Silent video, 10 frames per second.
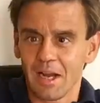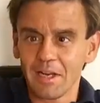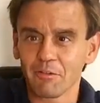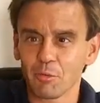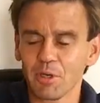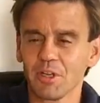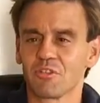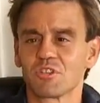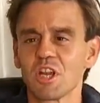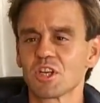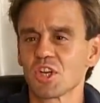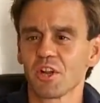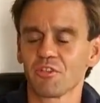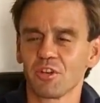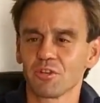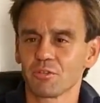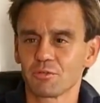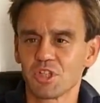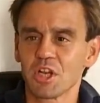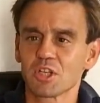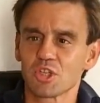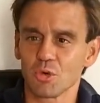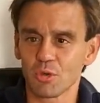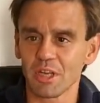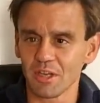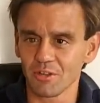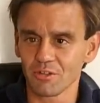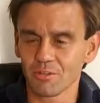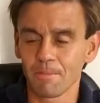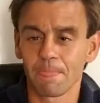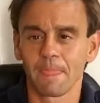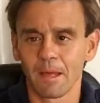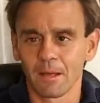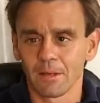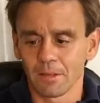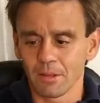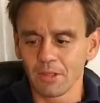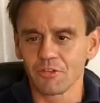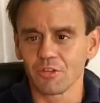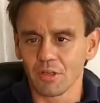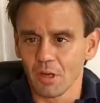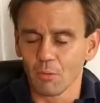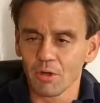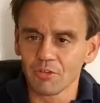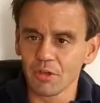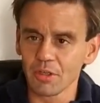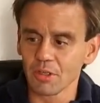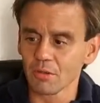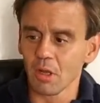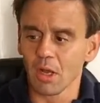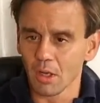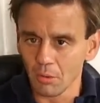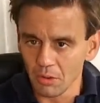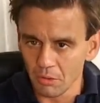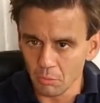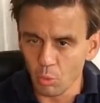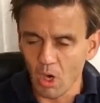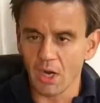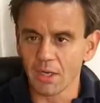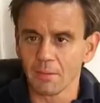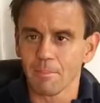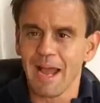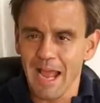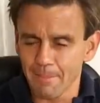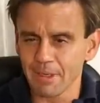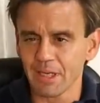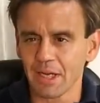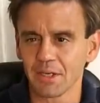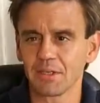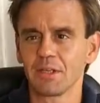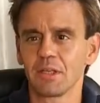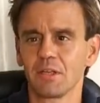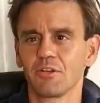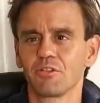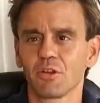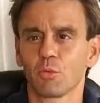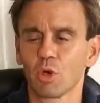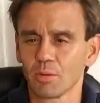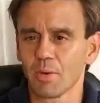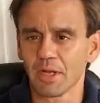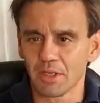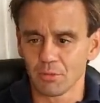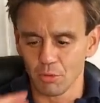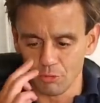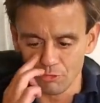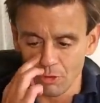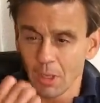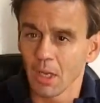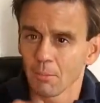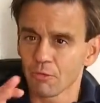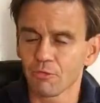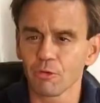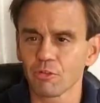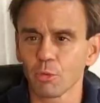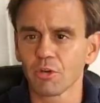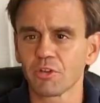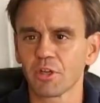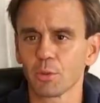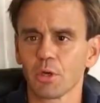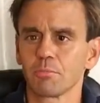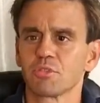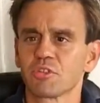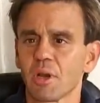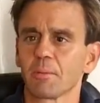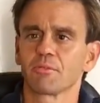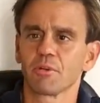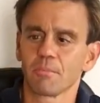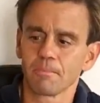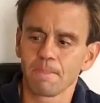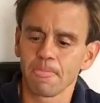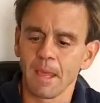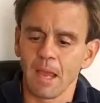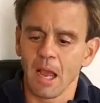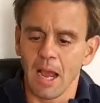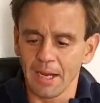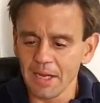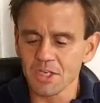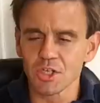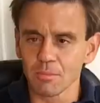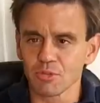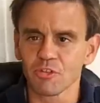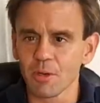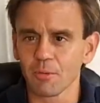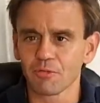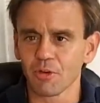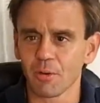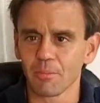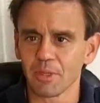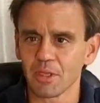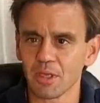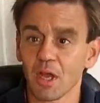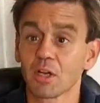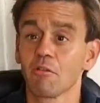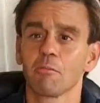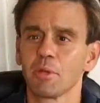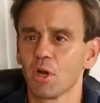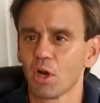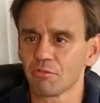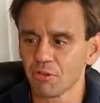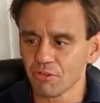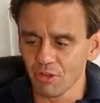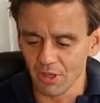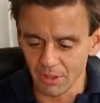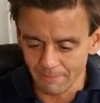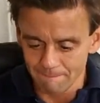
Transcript: Hi everybody, it's Jake Johnston here for Jake Showcase. Listen, I want to tell you uh, why Mahatma Gandhi is uh, one of my heroes. But first I want to tell you where I'm just coming from. I actually am just coming from the uh, government office. Uh,